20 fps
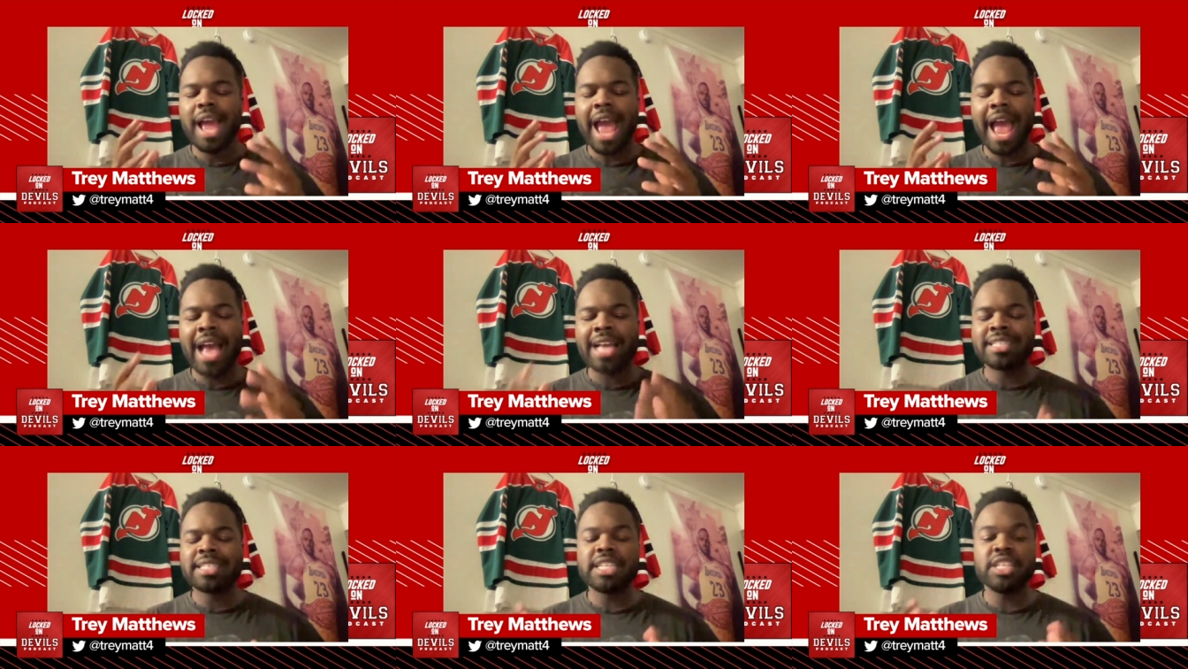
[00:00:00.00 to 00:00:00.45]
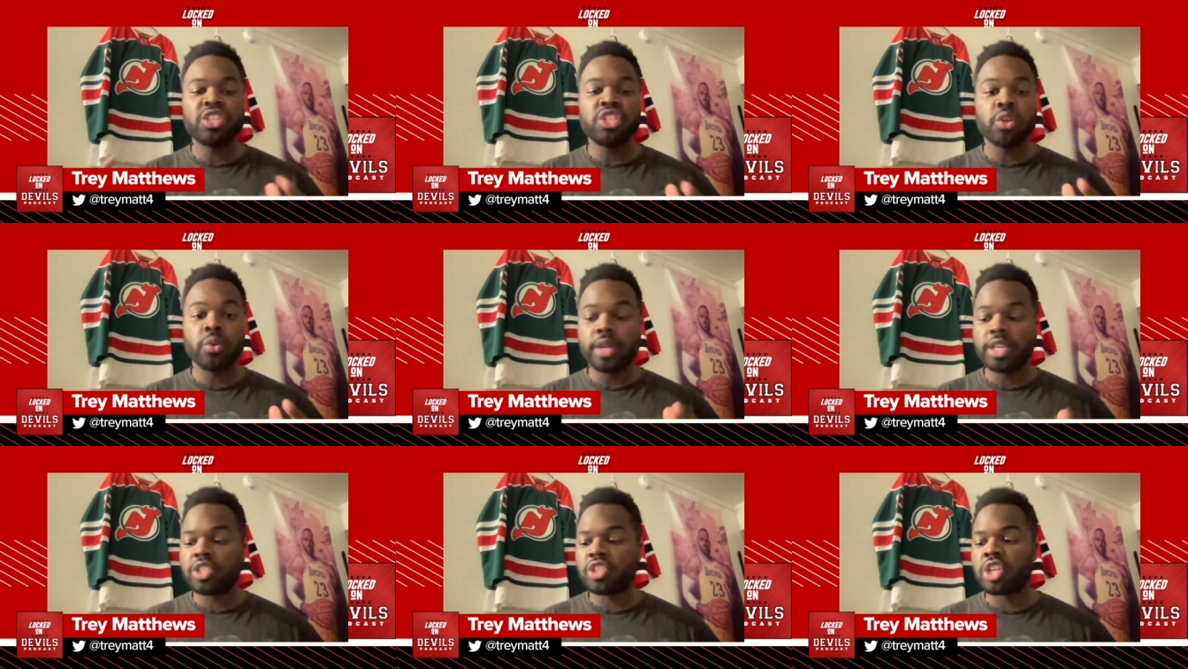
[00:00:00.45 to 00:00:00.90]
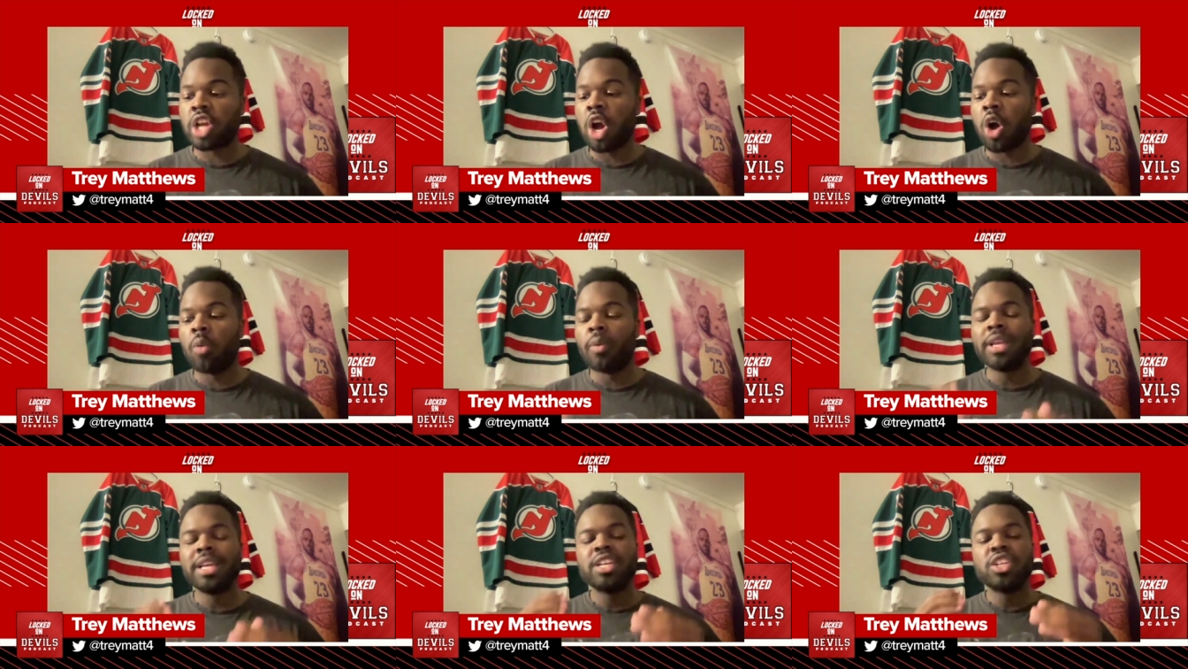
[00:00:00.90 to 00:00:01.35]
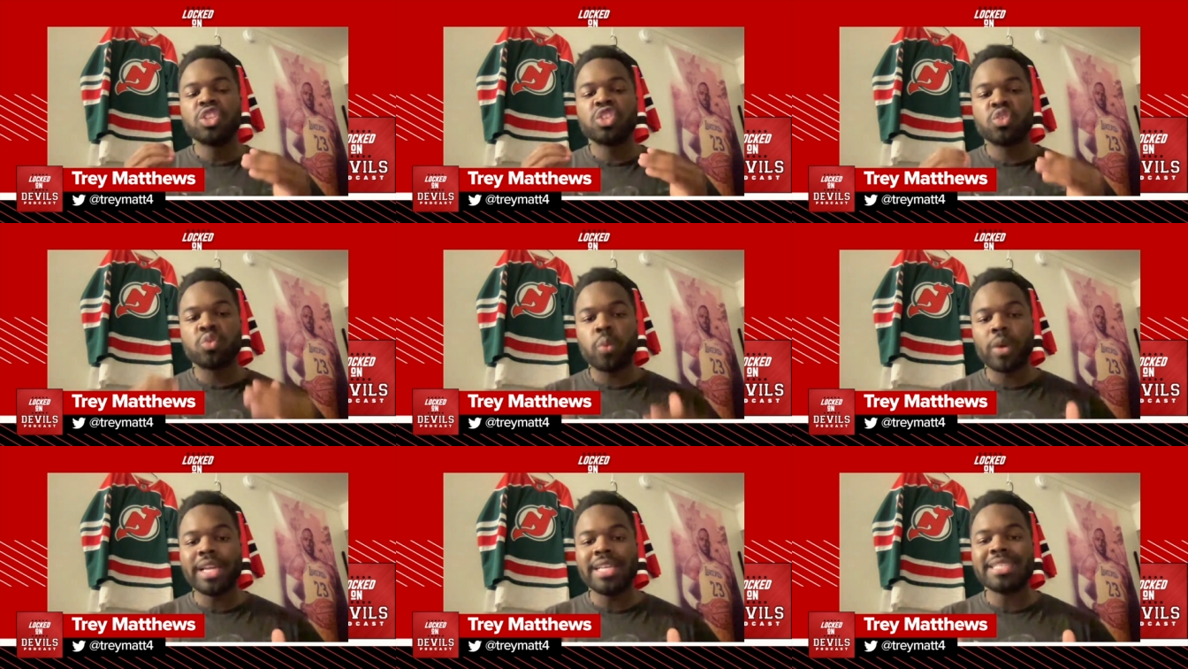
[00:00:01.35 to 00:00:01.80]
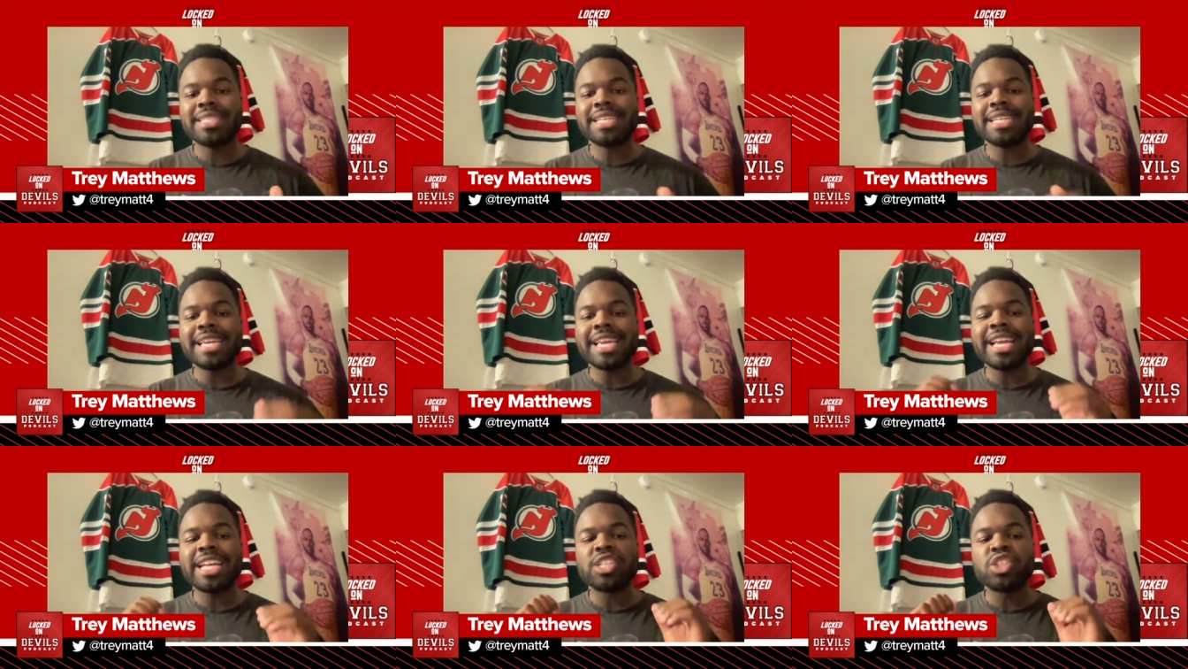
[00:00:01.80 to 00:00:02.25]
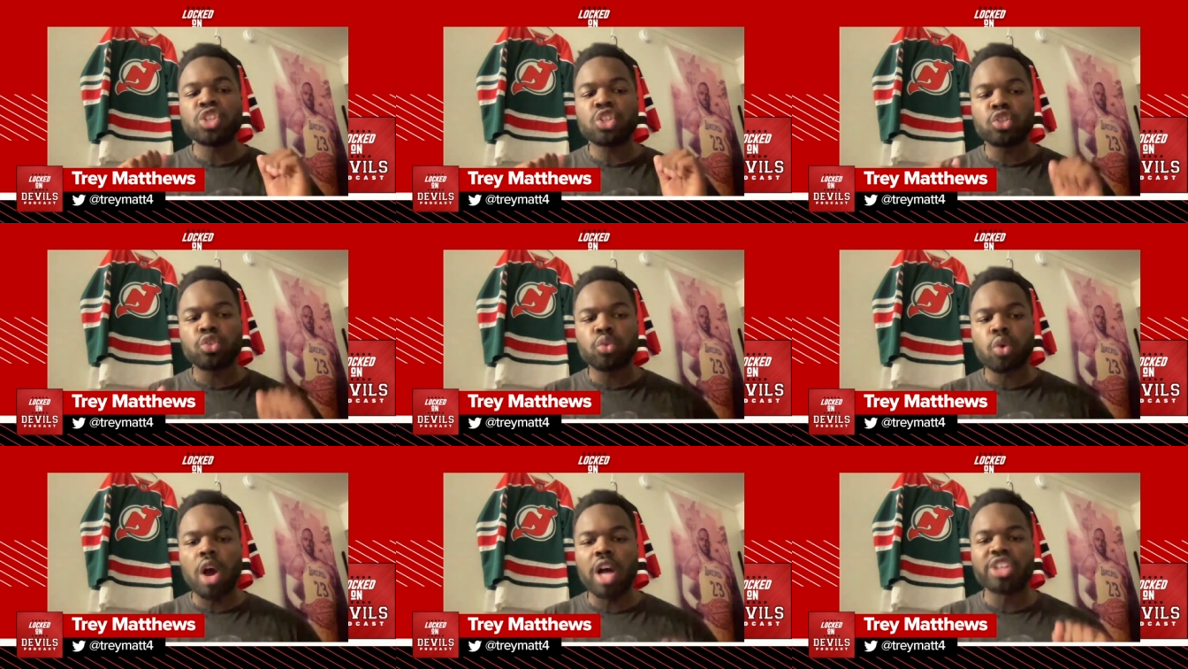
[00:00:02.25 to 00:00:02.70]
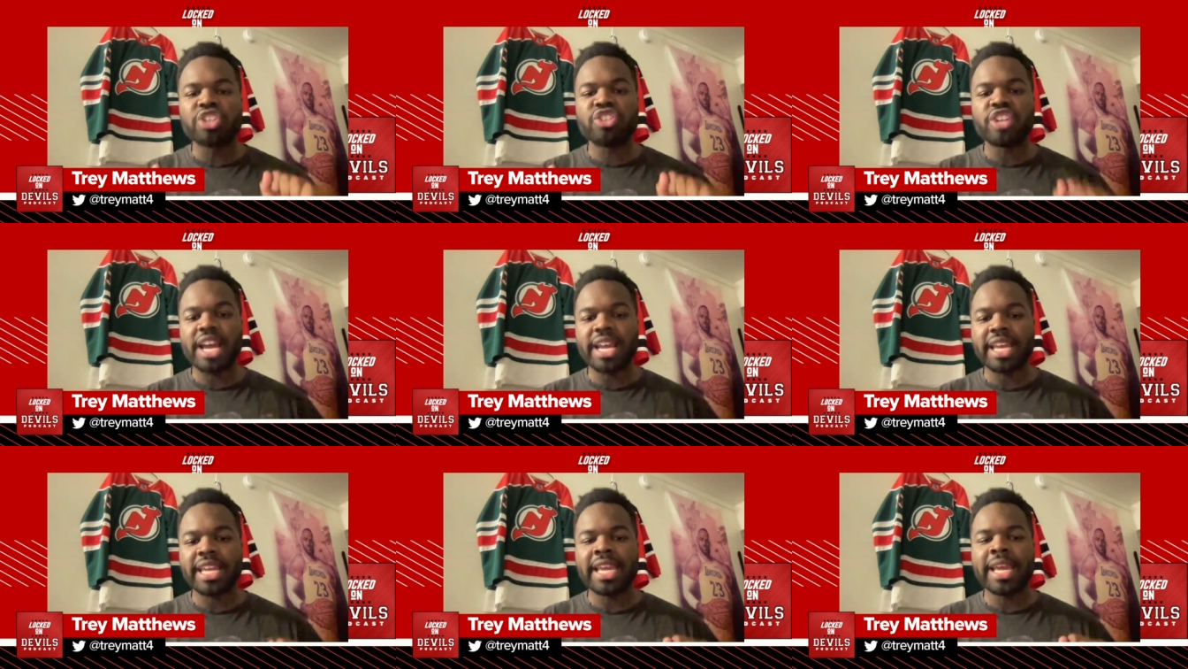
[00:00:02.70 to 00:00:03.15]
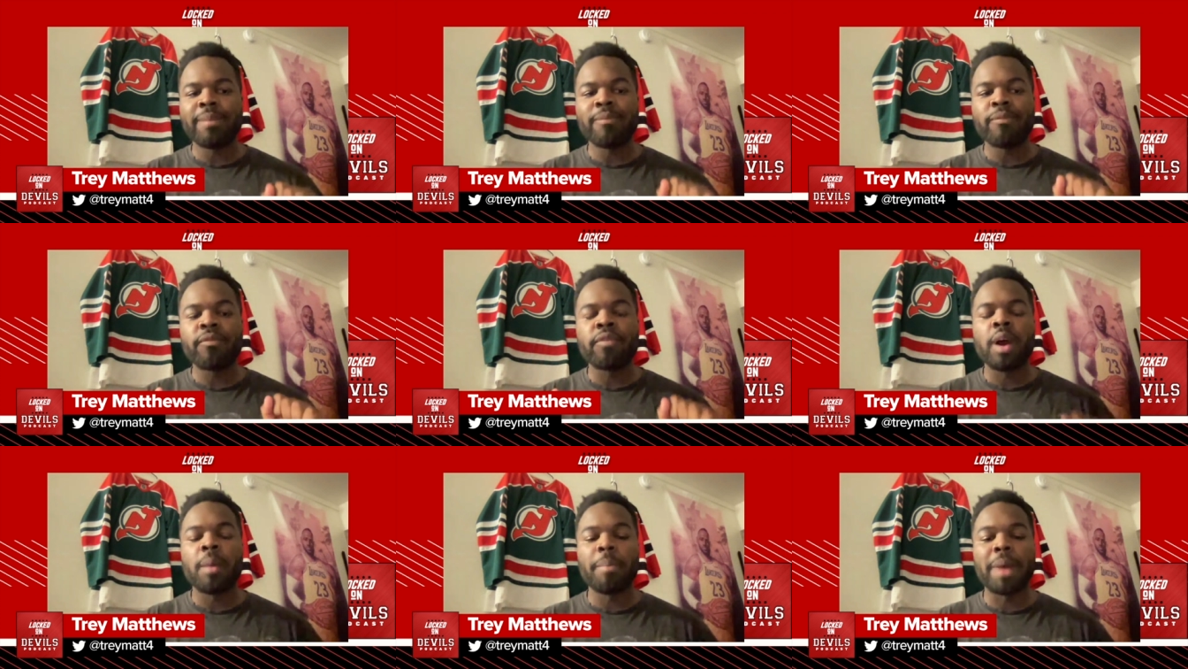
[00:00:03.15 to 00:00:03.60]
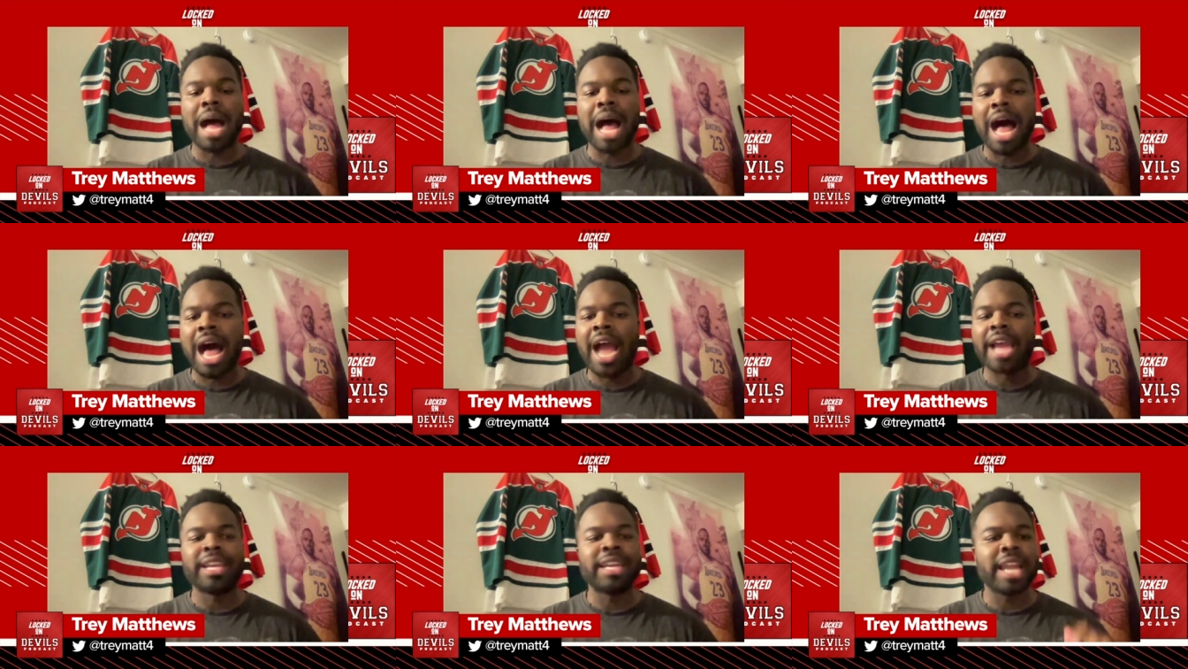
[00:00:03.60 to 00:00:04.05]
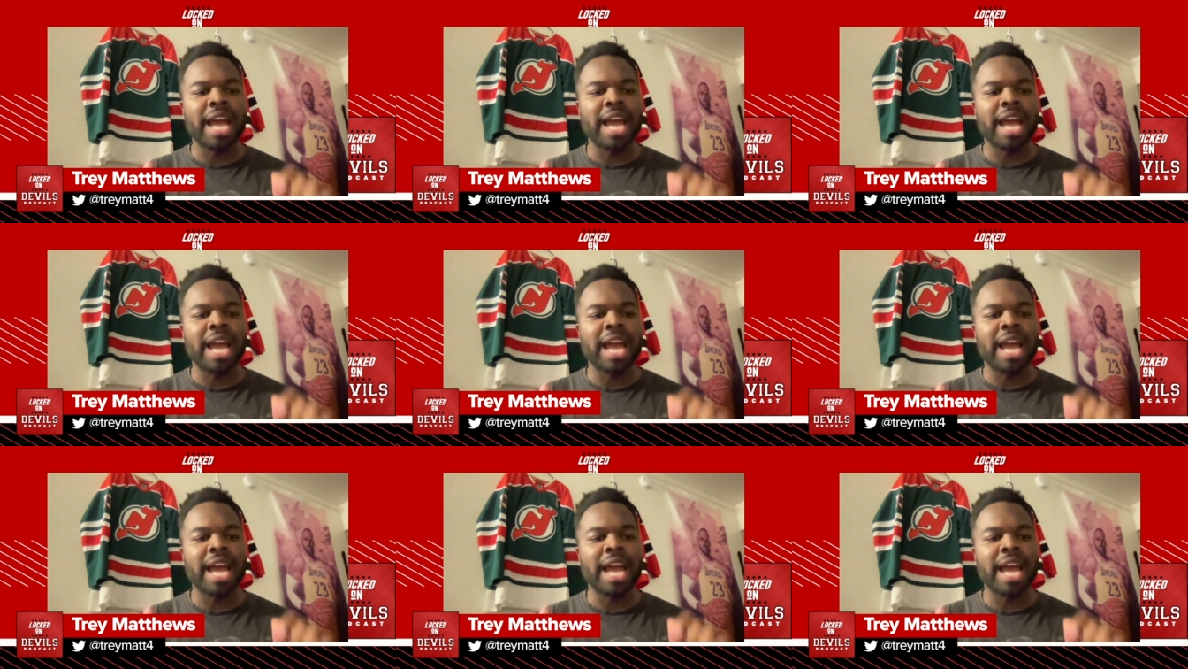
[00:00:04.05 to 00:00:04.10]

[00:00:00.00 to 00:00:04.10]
as he's doing so, Sweezey is cross-checking him from behind.